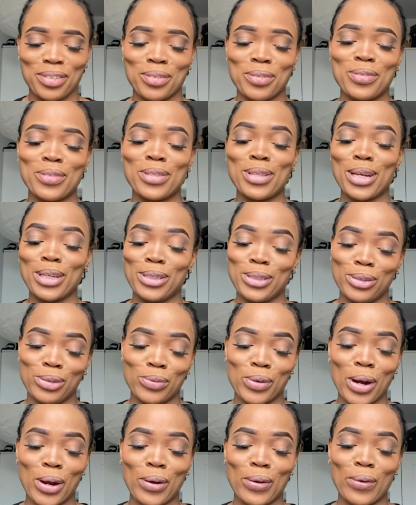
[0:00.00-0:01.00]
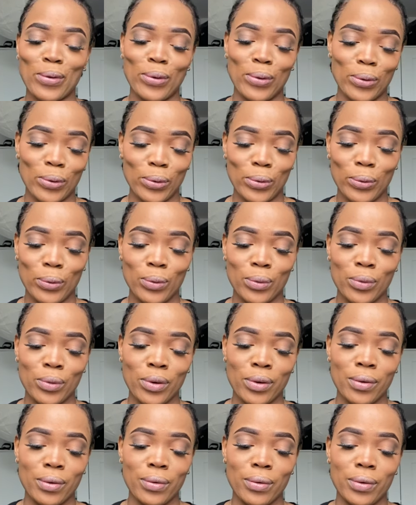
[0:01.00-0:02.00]
Natural Glow.
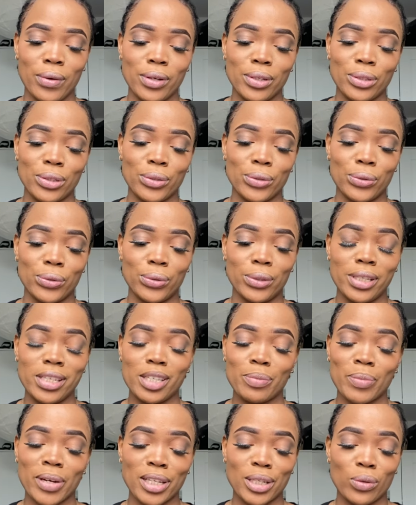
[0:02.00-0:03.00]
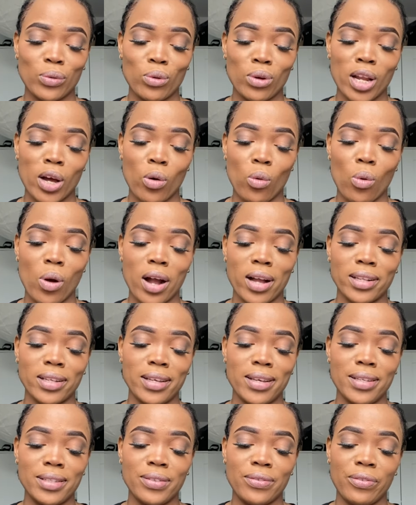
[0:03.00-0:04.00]
So this particular
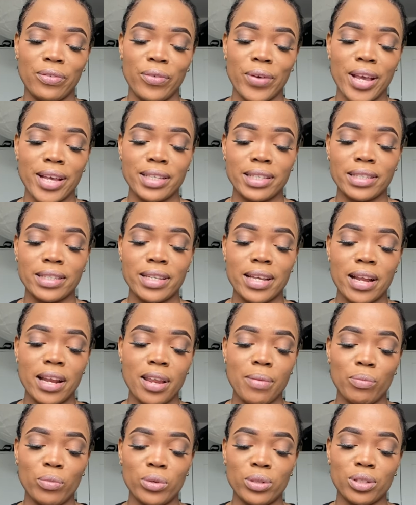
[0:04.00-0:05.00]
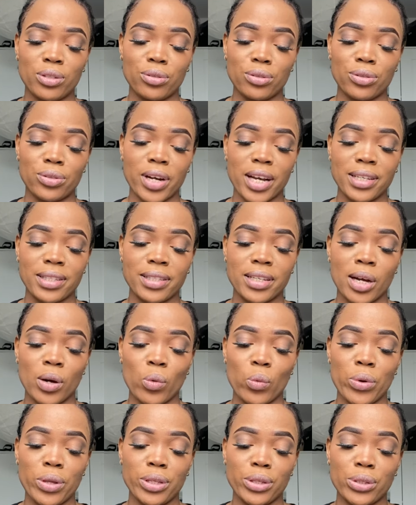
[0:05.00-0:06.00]
one is face daily
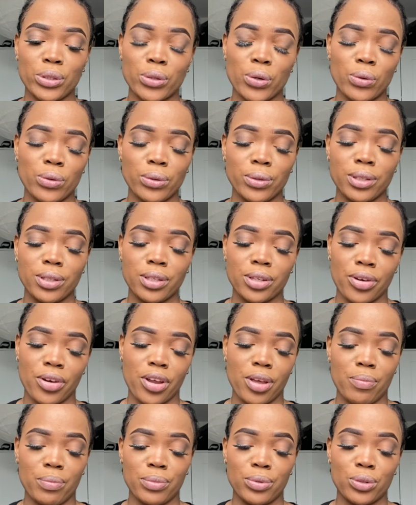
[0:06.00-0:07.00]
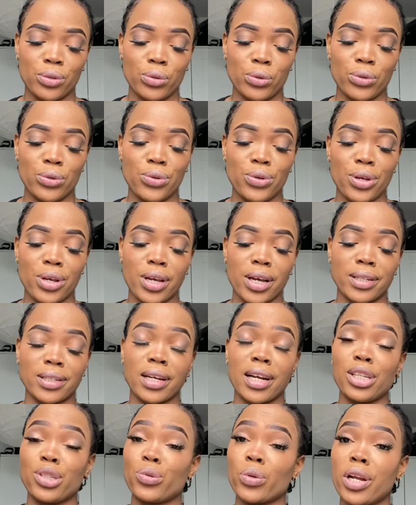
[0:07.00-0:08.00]
moisturizer with sunscreen. So you
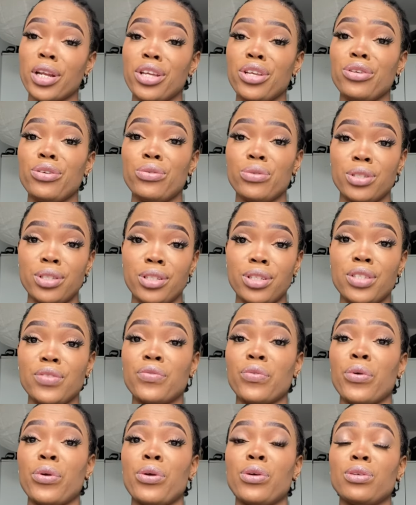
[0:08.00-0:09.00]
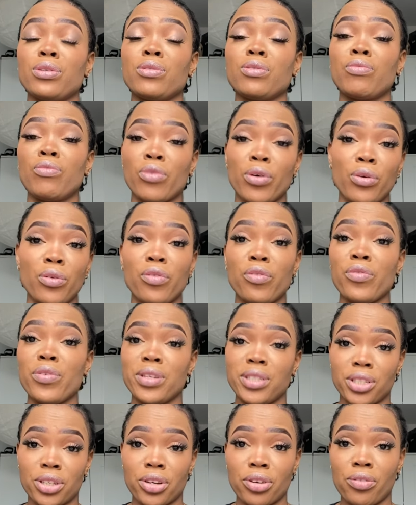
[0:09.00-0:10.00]
can actually use this for your
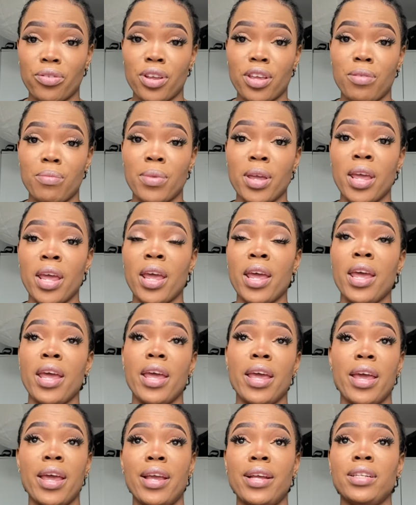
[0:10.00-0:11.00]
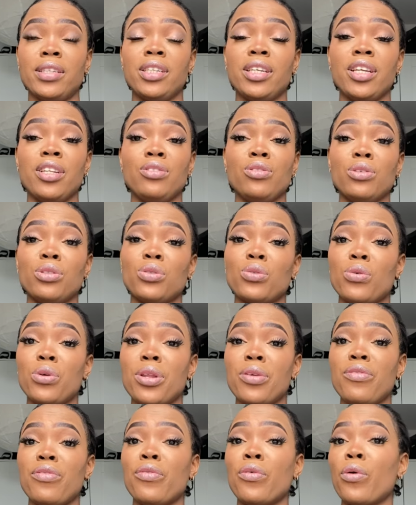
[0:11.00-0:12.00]
face cream, and not
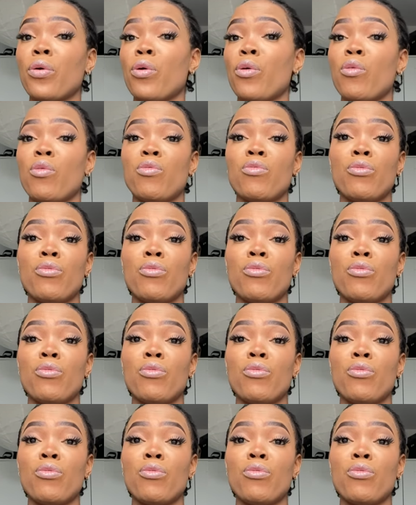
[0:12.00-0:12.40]
only for